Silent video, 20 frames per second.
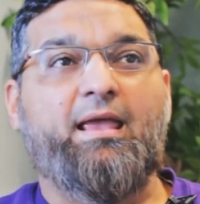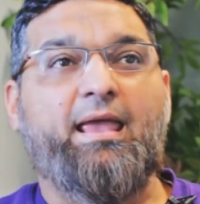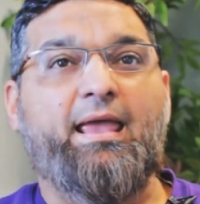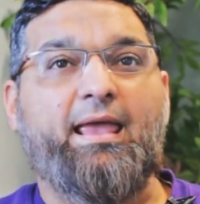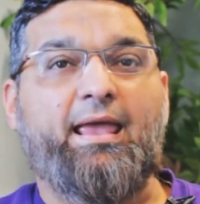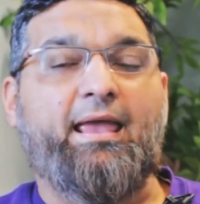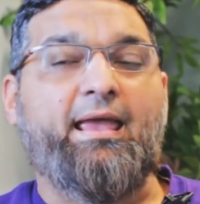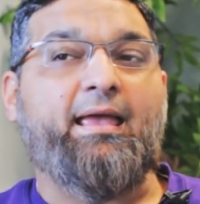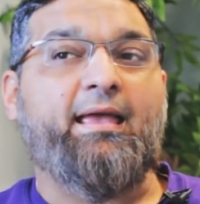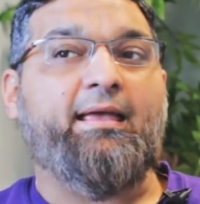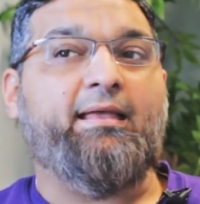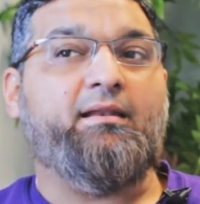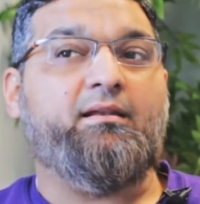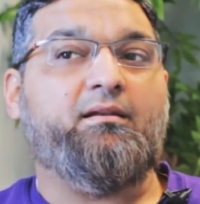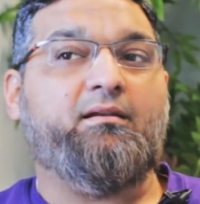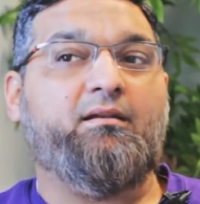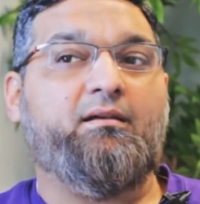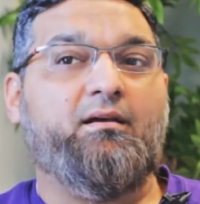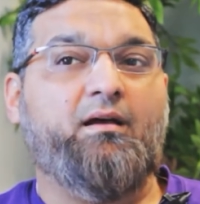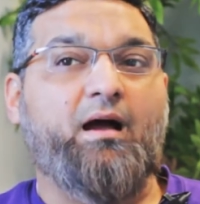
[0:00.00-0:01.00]

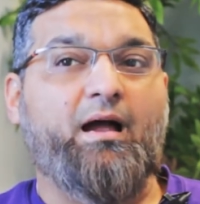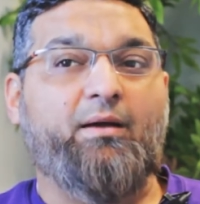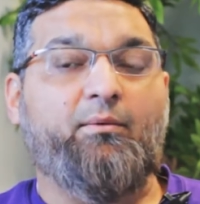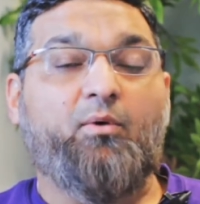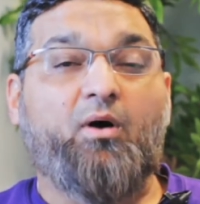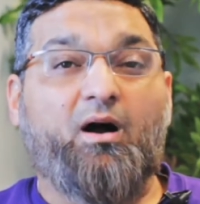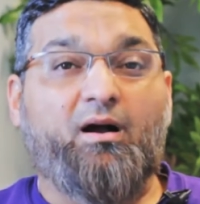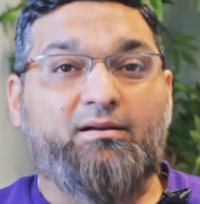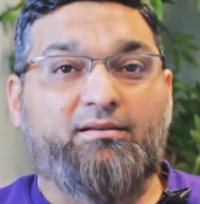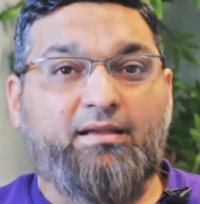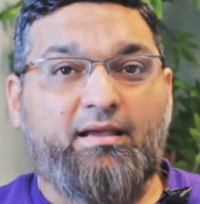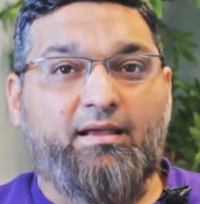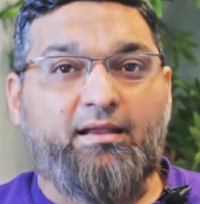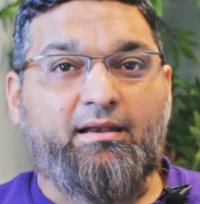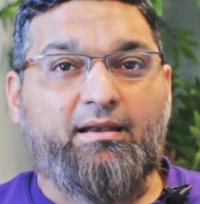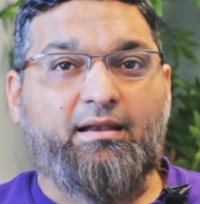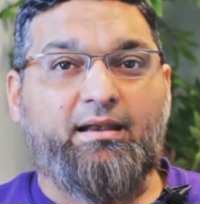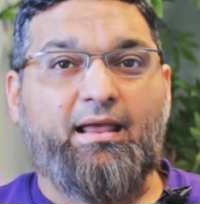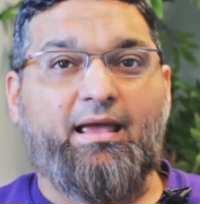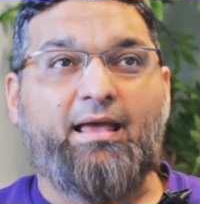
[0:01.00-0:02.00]
And I walked
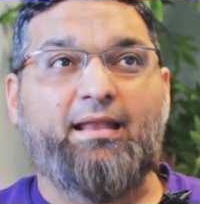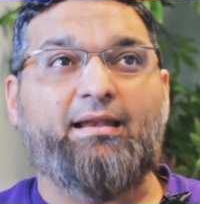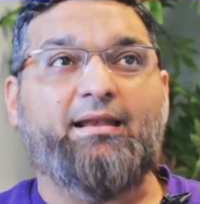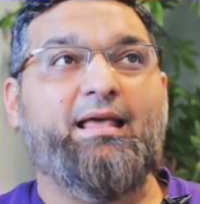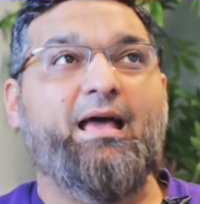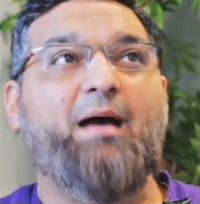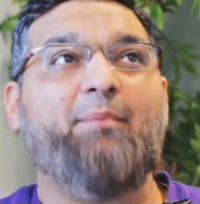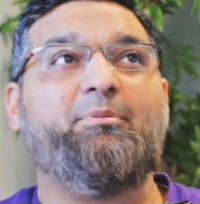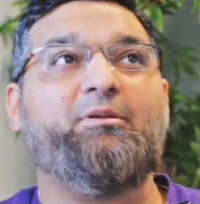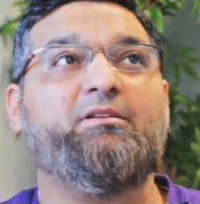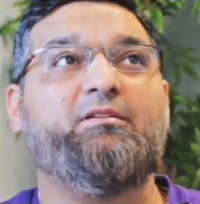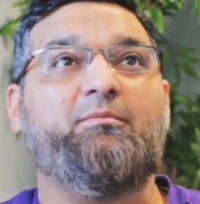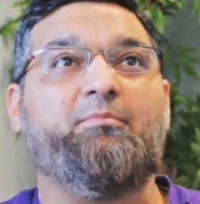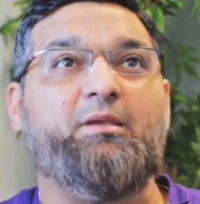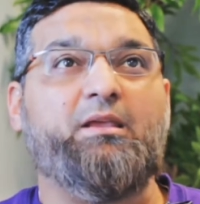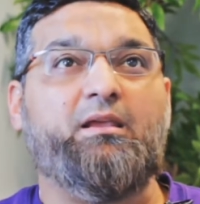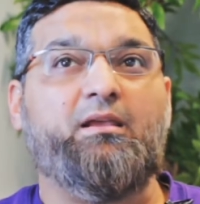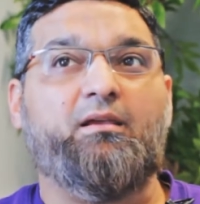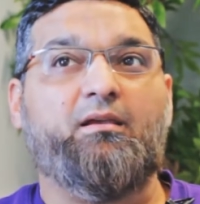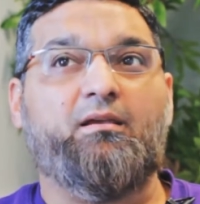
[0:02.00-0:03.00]
in, and it happened to
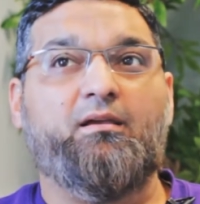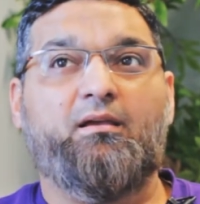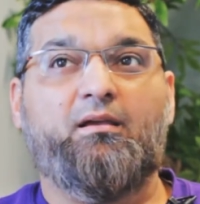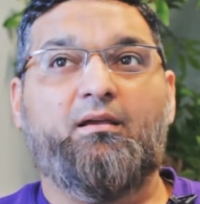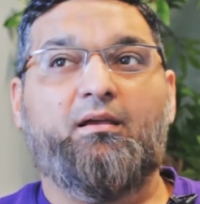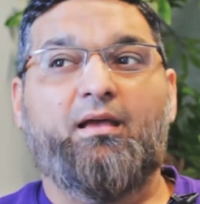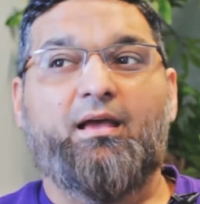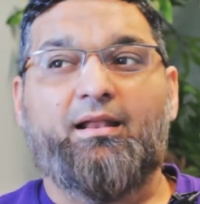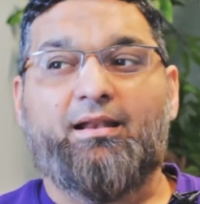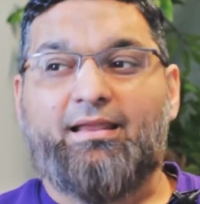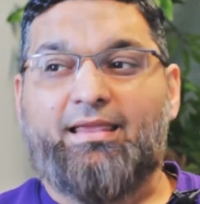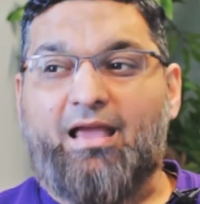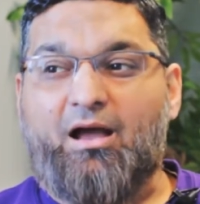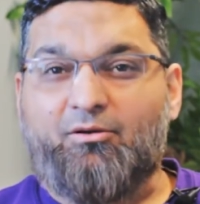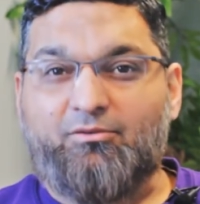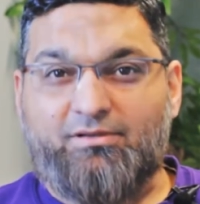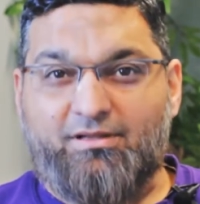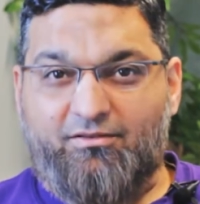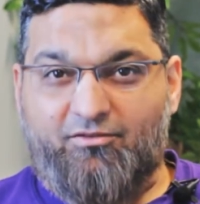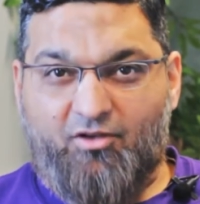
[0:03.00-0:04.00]
be an
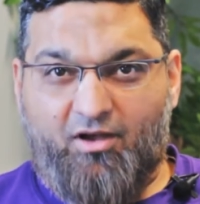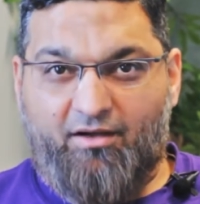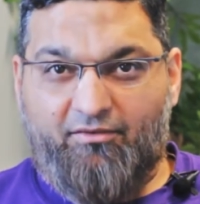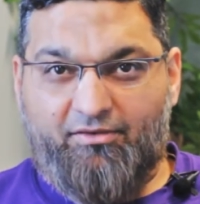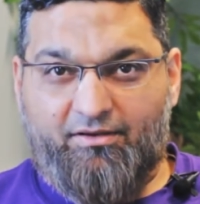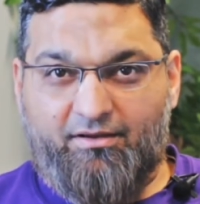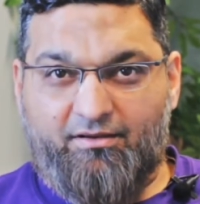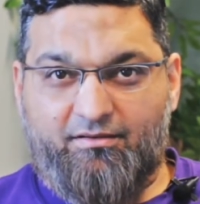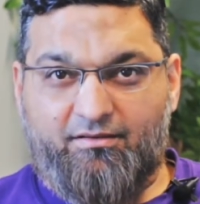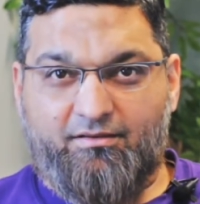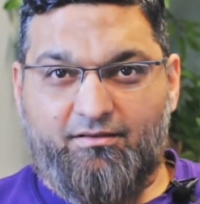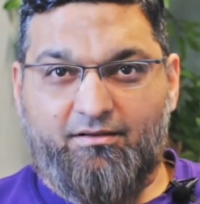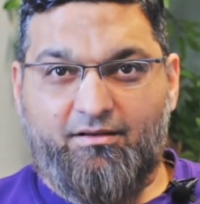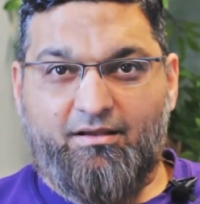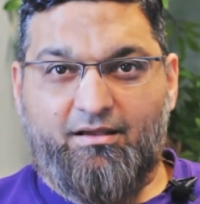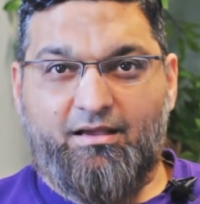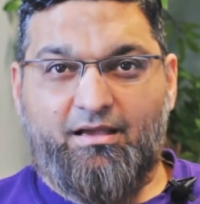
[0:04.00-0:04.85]
accountant's office.